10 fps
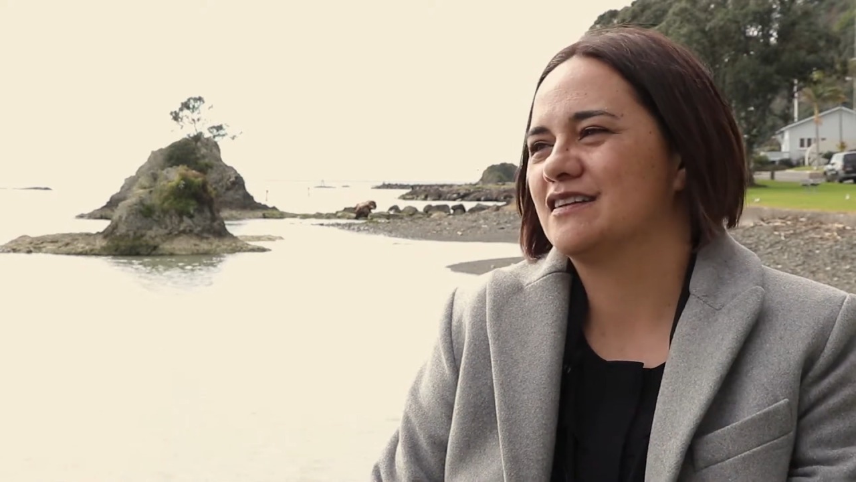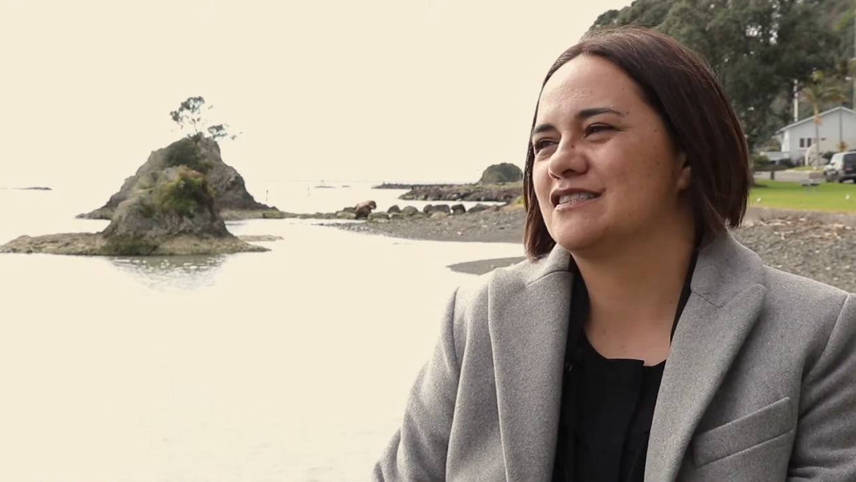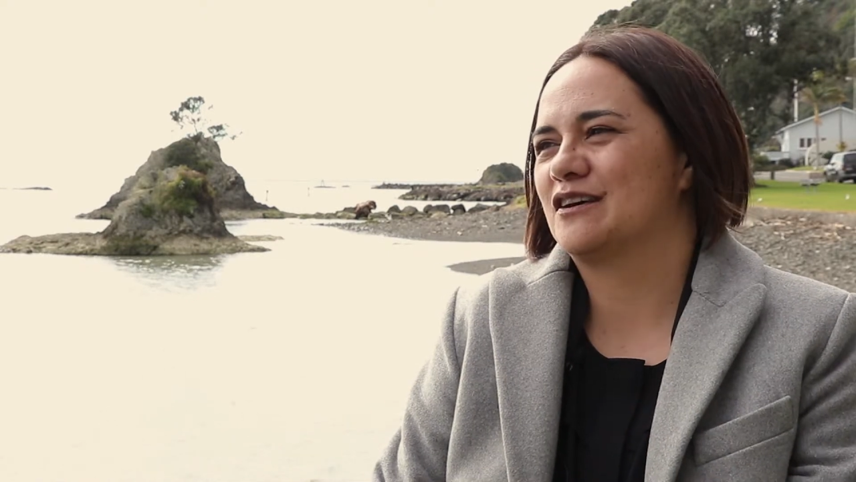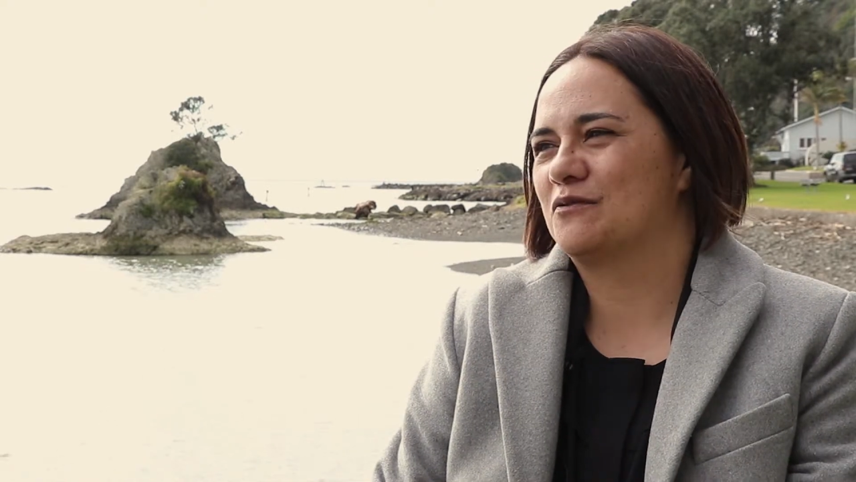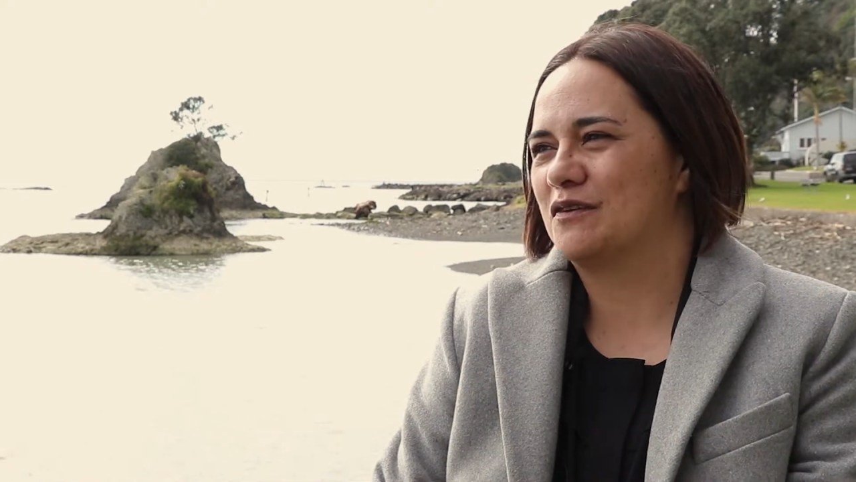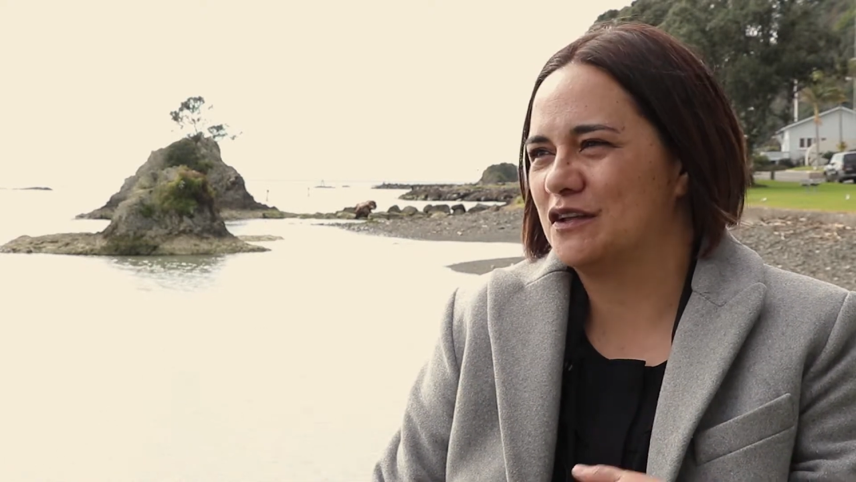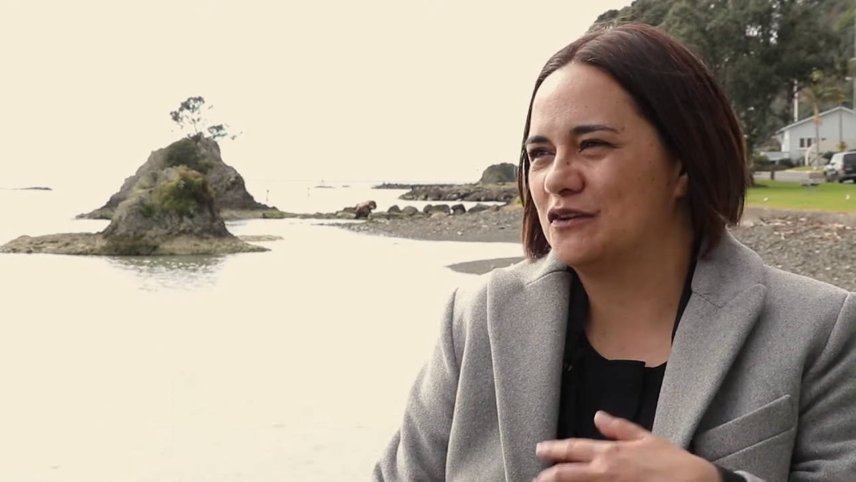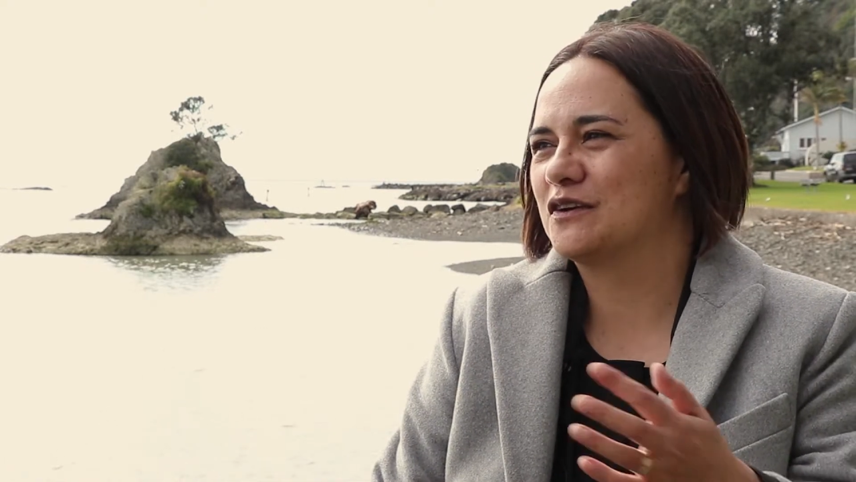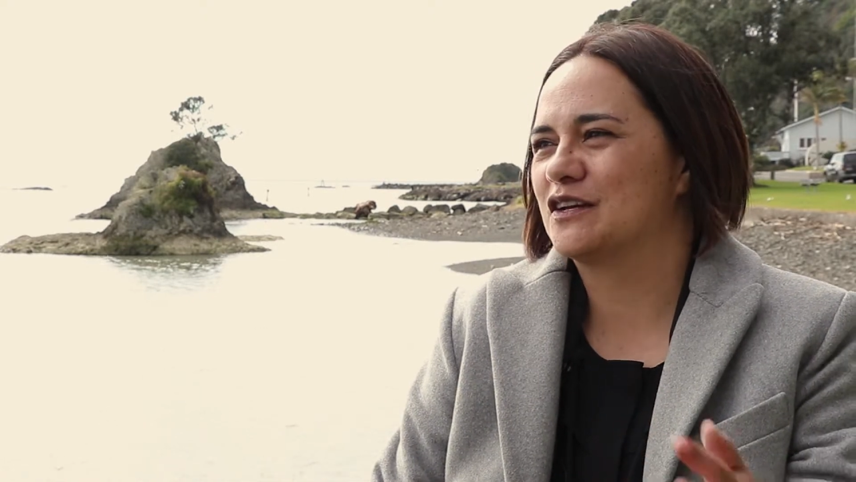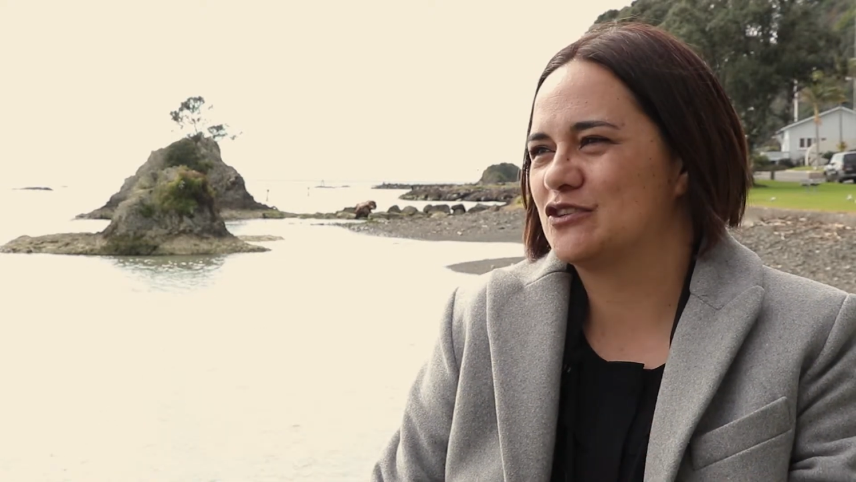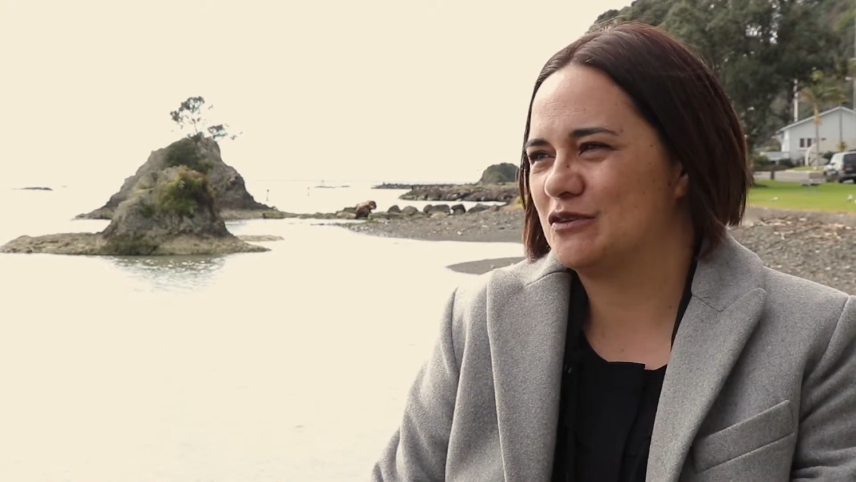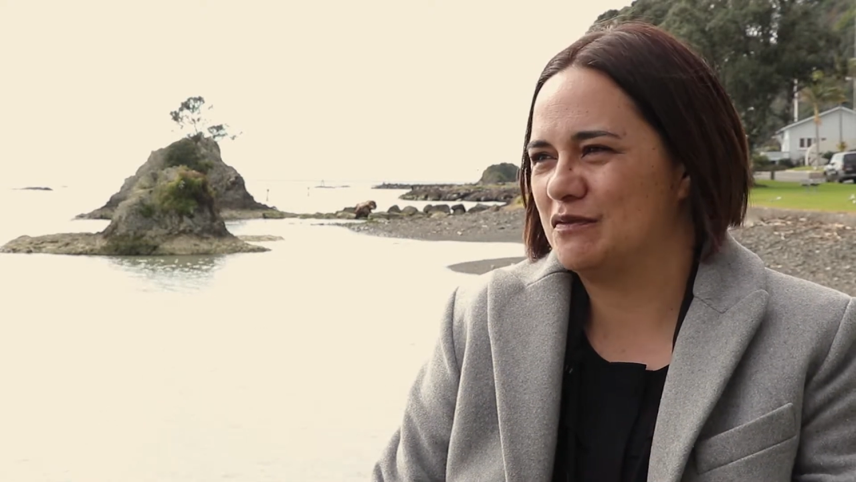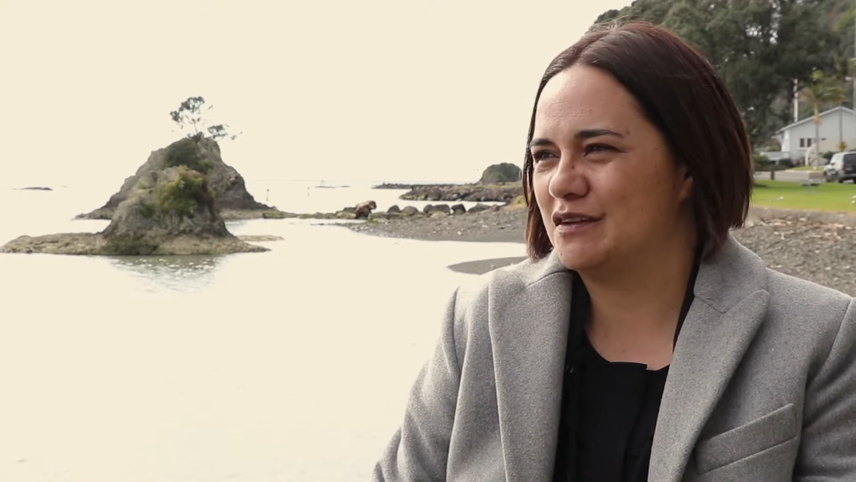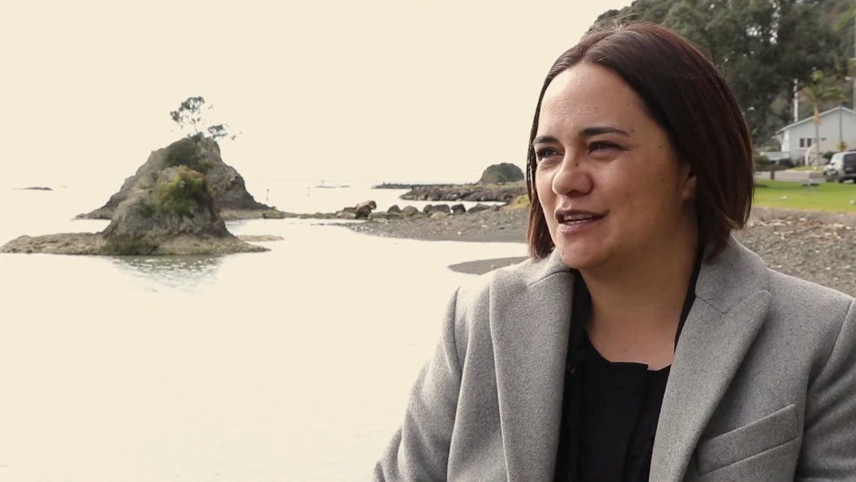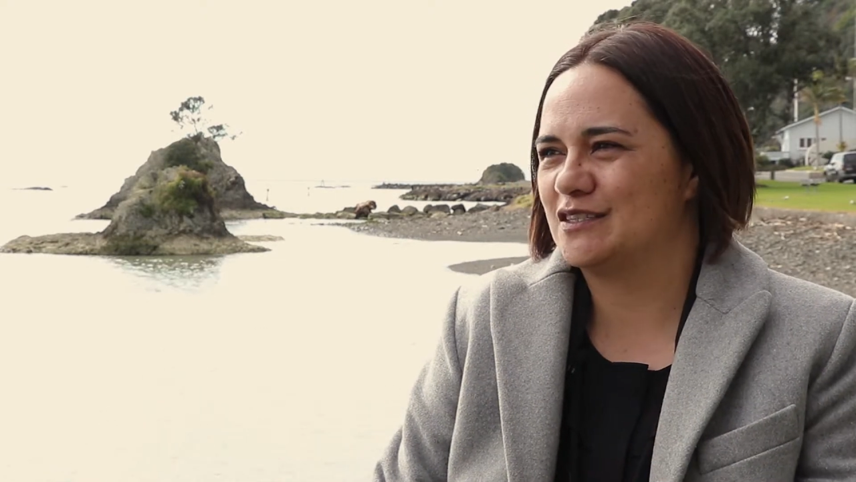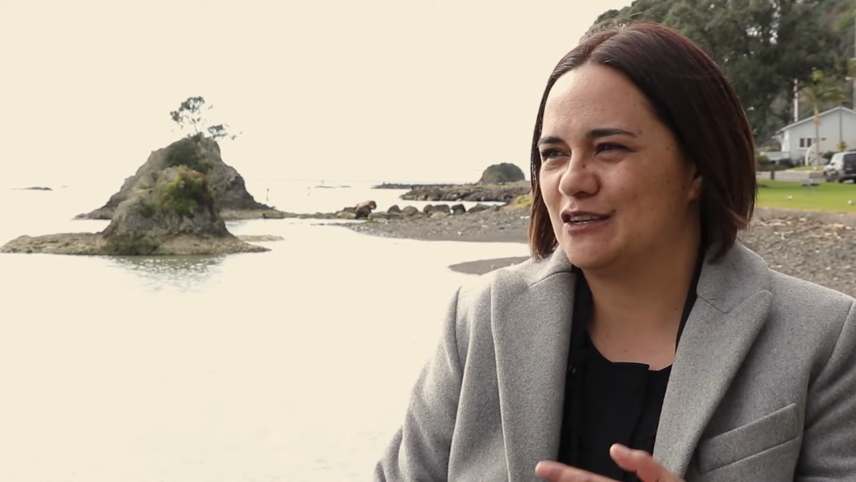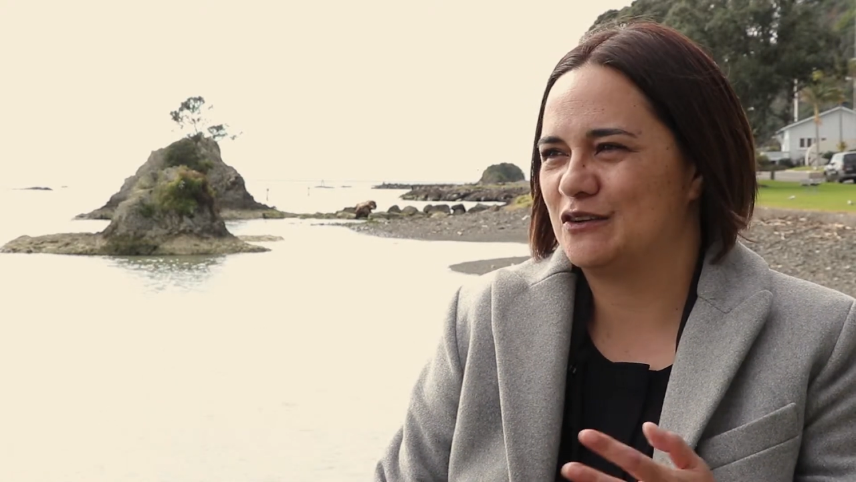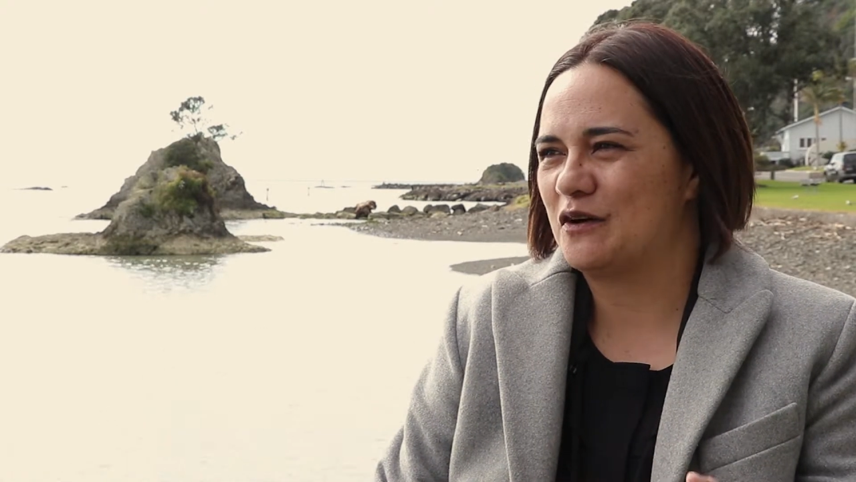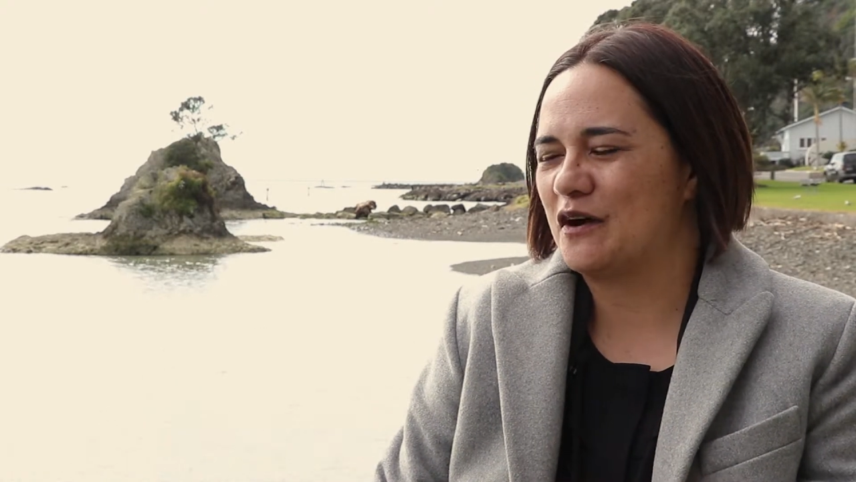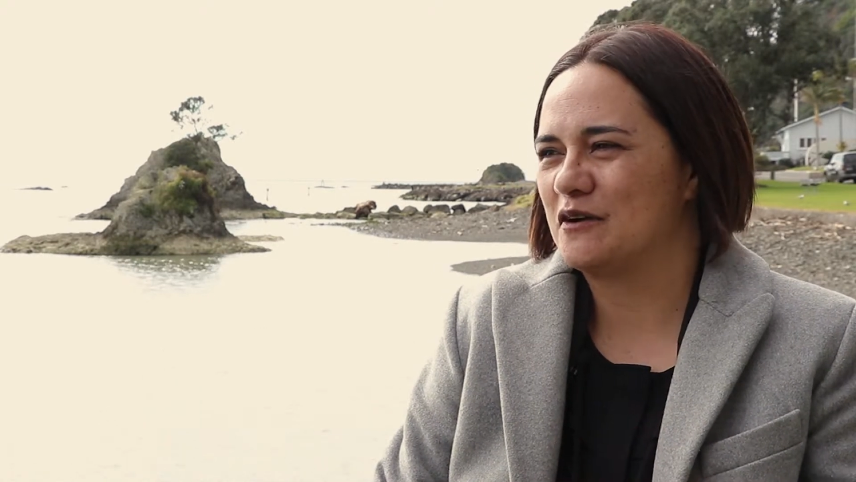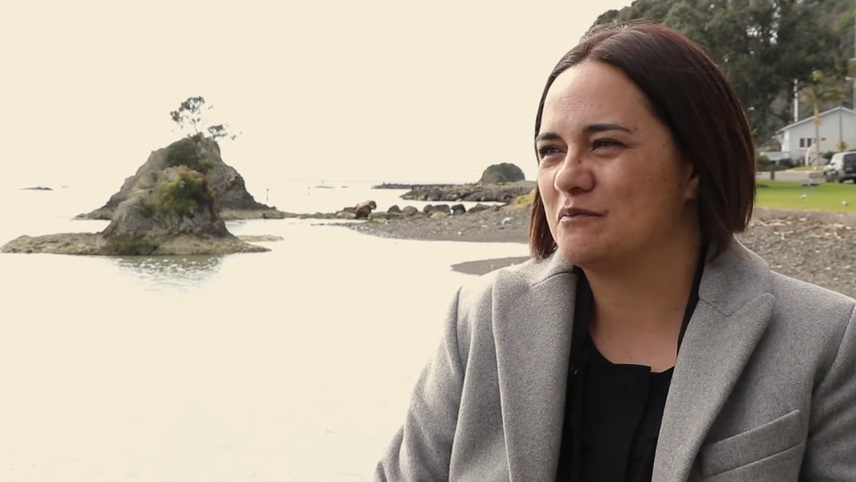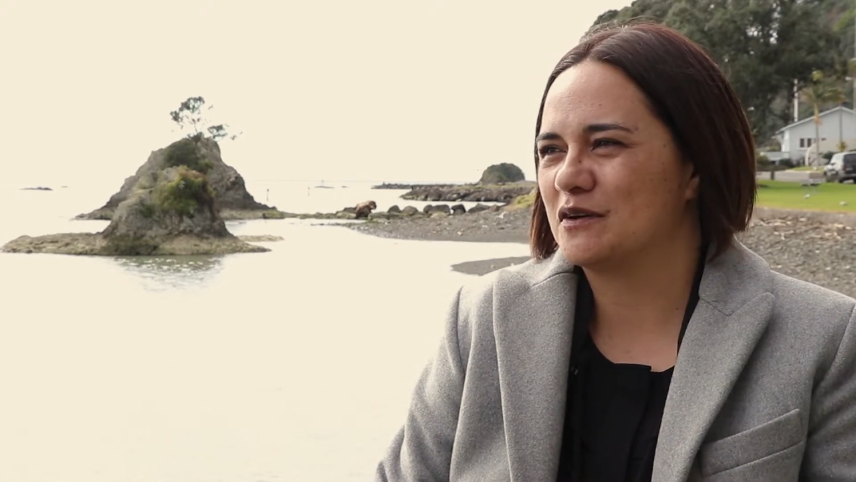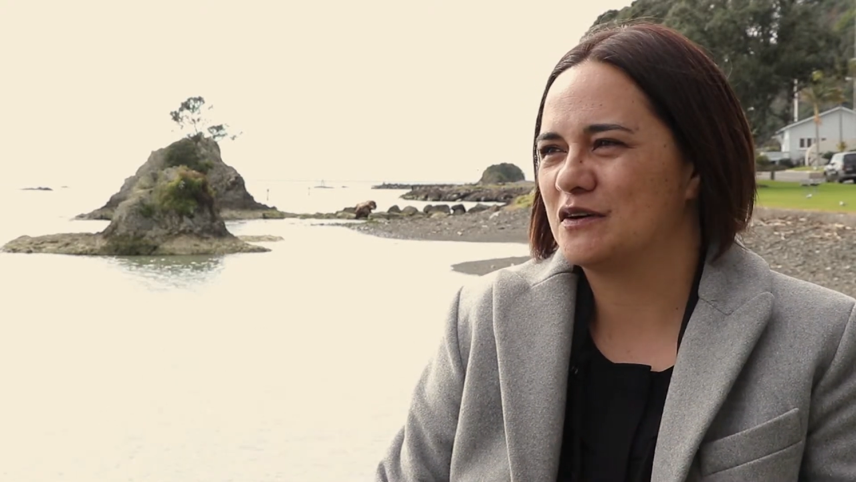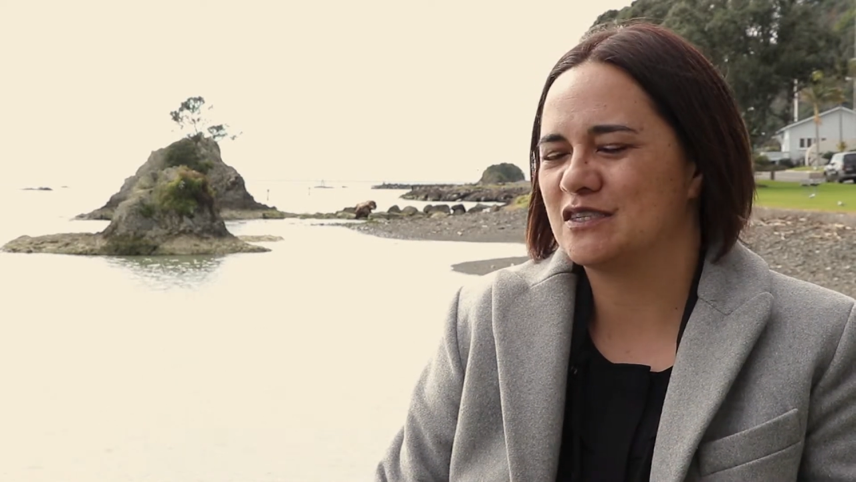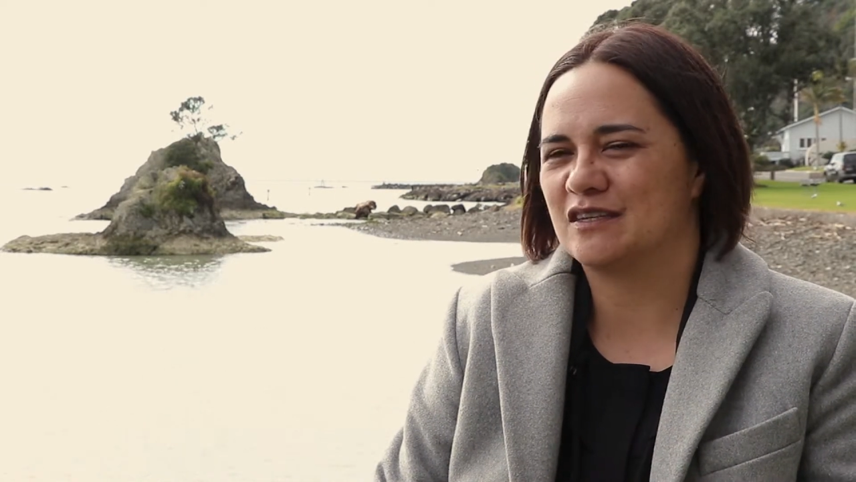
so what are you contributing to your home marae?